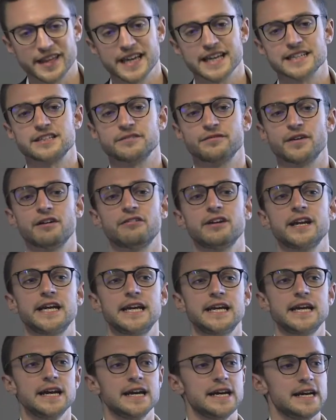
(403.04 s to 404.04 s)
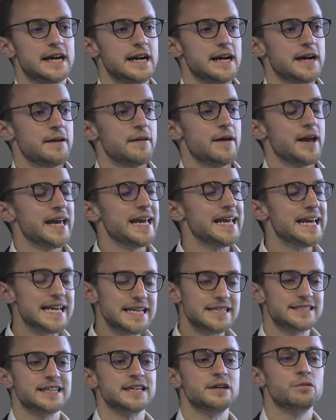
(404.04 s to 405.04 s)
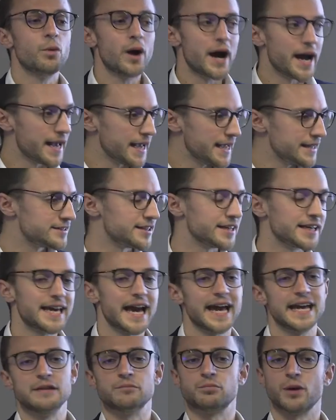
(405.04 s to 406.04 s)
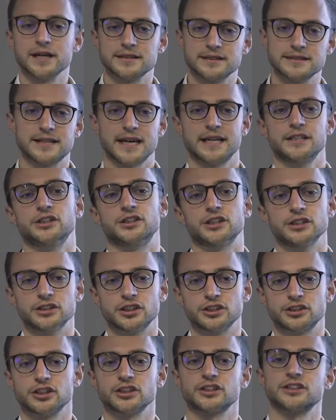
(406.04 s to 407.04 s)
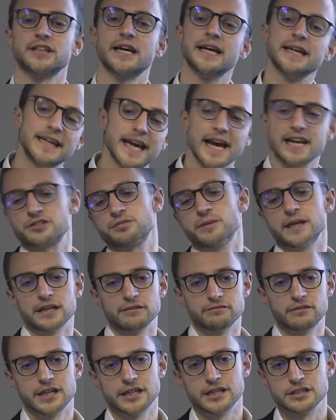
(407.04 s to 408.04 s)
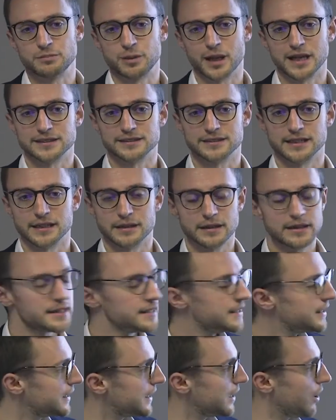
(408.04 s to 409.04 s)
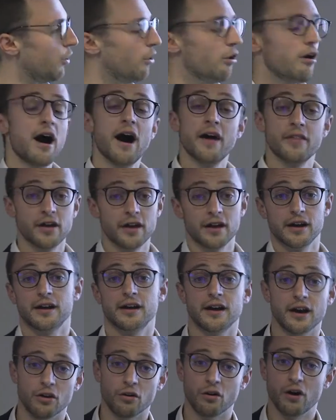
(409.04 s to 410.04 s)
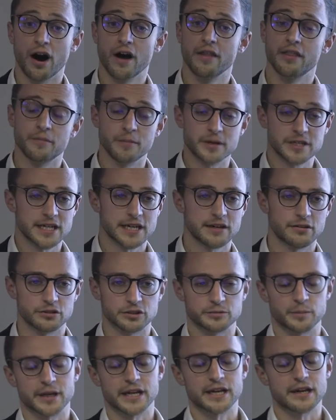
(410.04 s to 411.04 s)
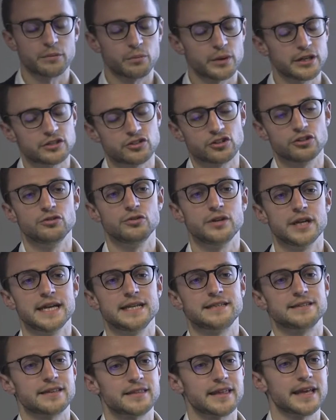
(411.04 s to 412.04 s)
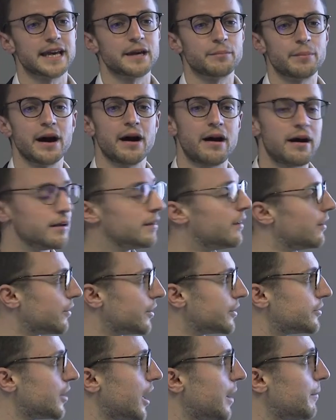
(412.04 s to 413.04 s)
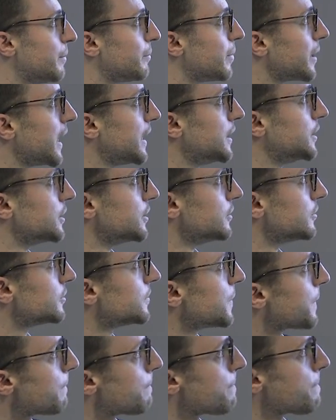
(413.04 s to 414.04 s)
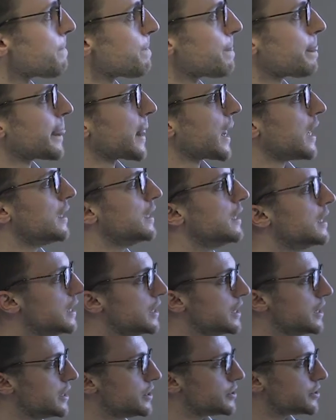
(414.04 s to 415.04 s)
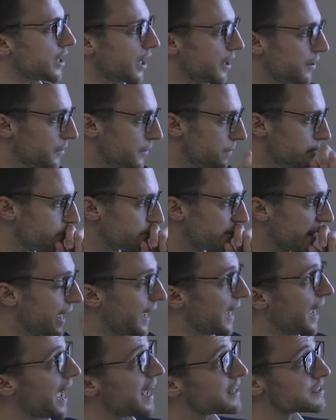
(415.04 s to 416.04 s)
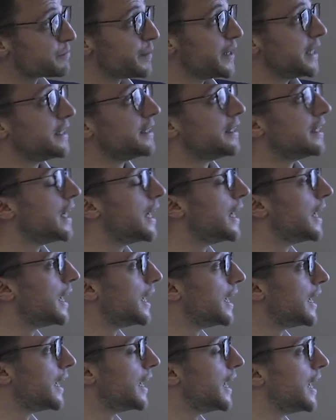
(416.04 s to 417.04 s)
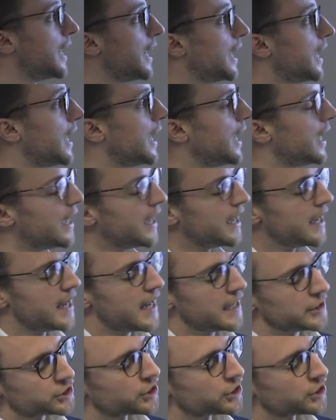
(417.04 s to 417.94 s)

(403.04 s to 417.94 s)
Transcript: think it's a very easy way to gain press attention to just say, yes, we can reuse plastic or other materials, but we do need to think about our longer term implications. So there has been a